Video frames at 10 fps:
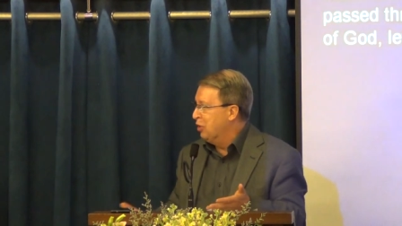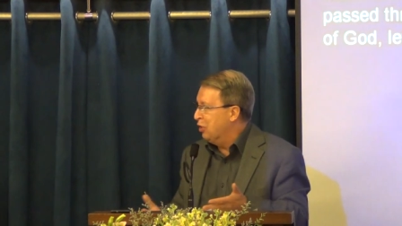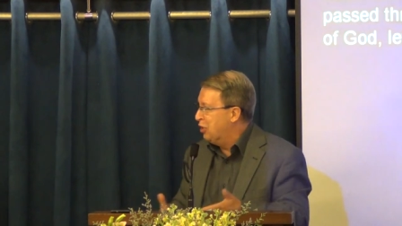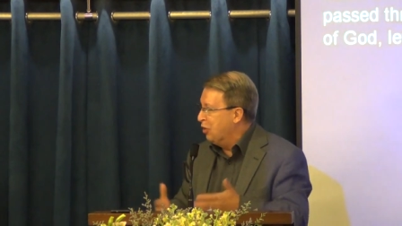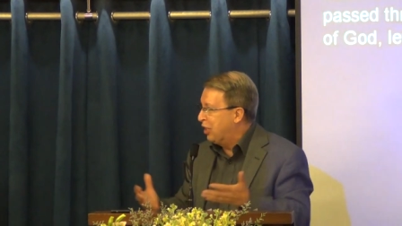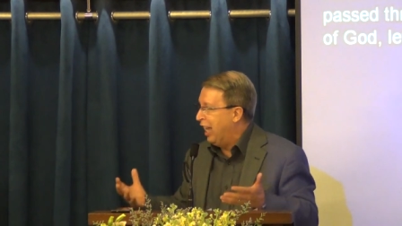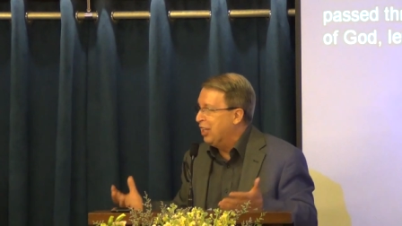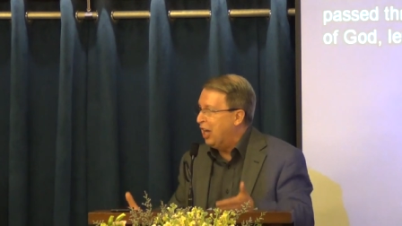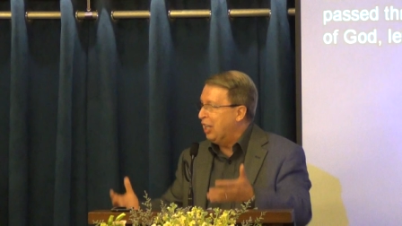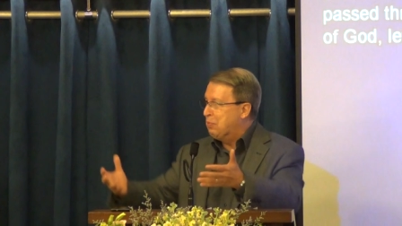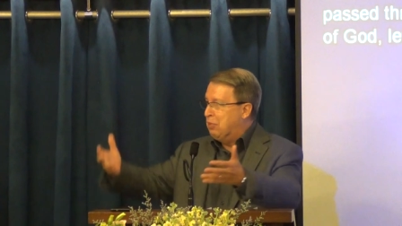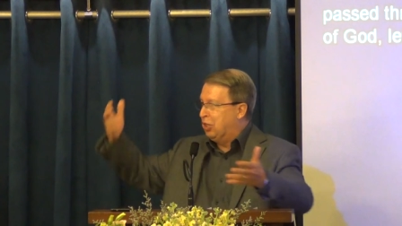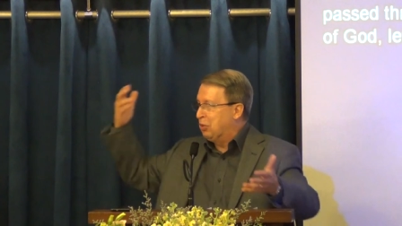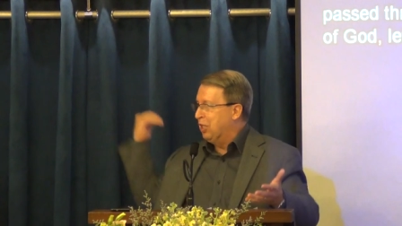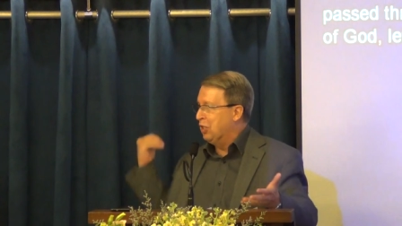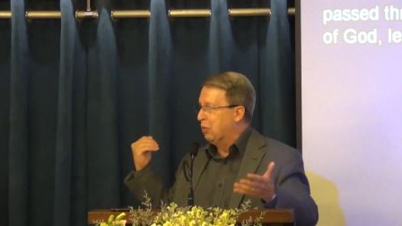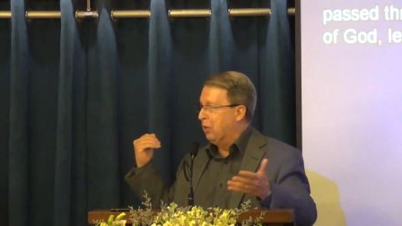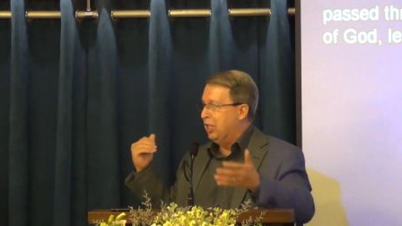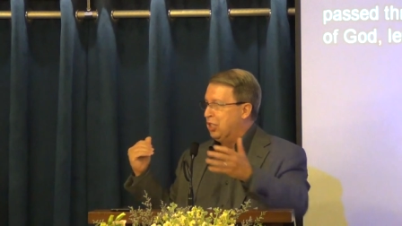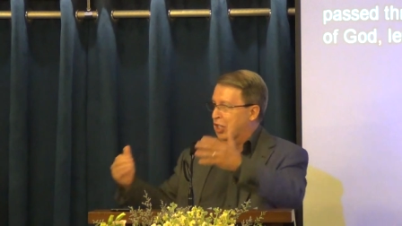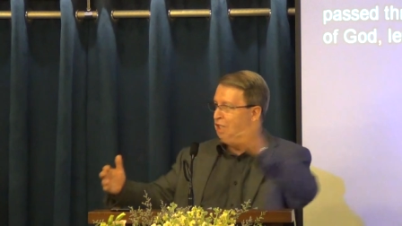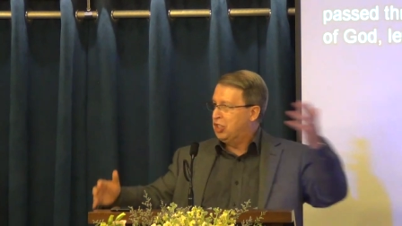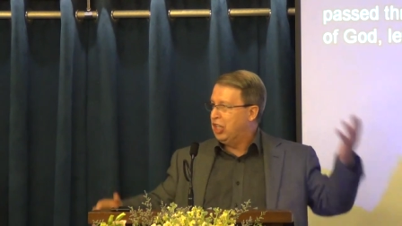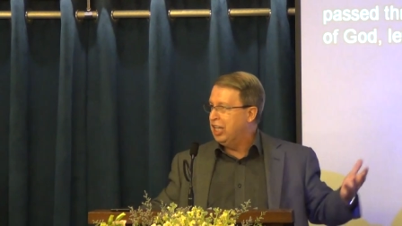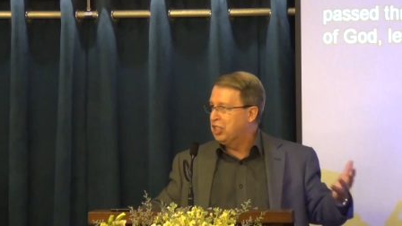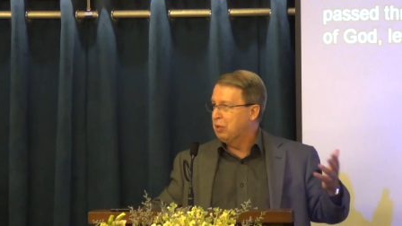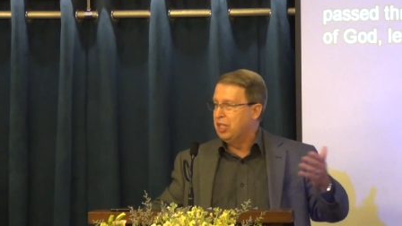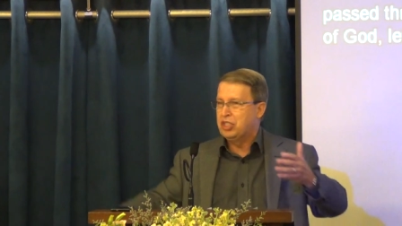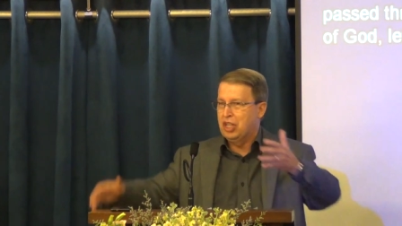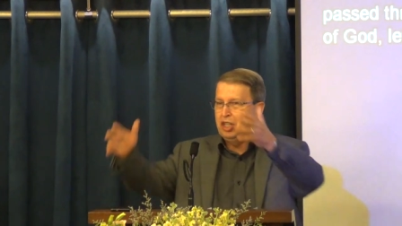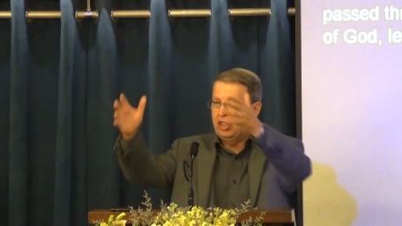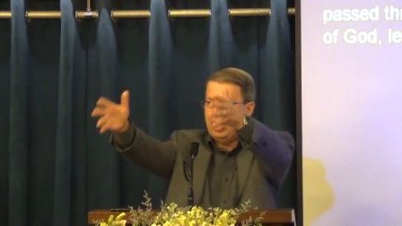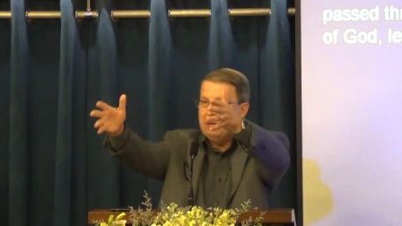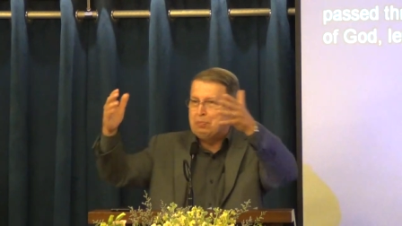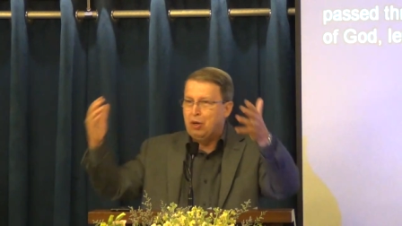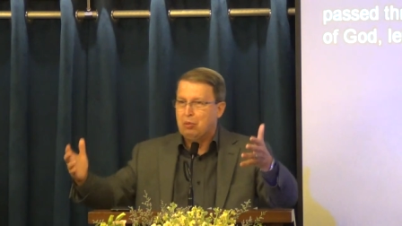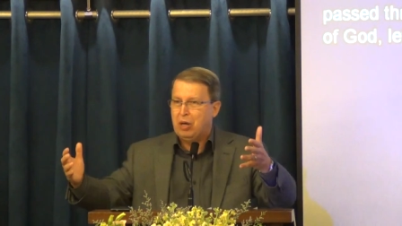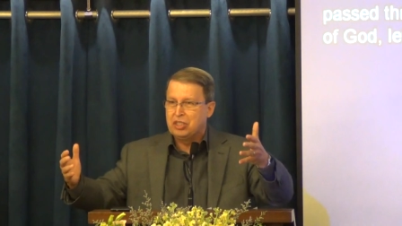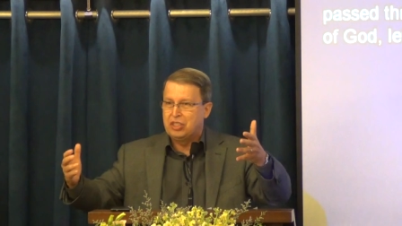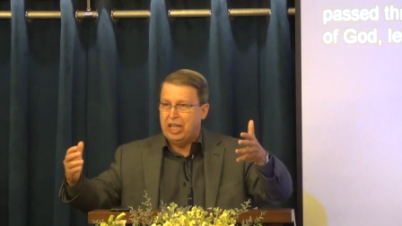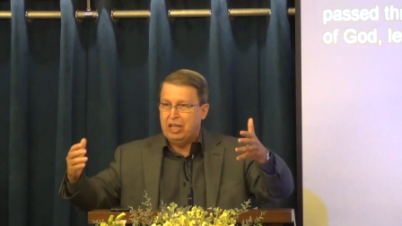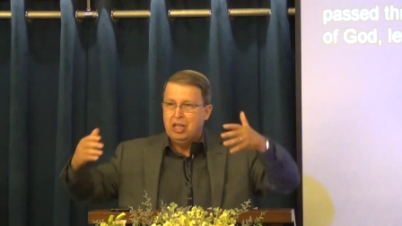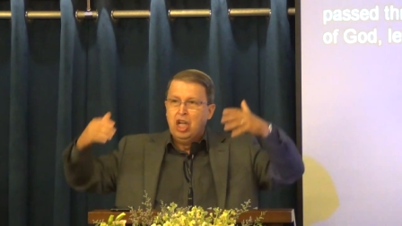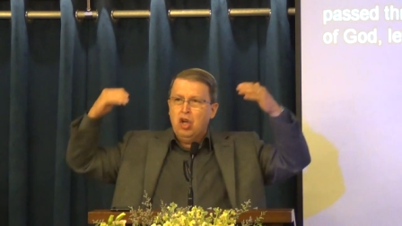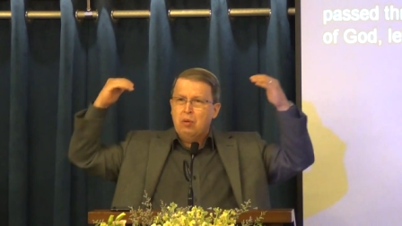You cannot betray your religion, change religion. The temple was there.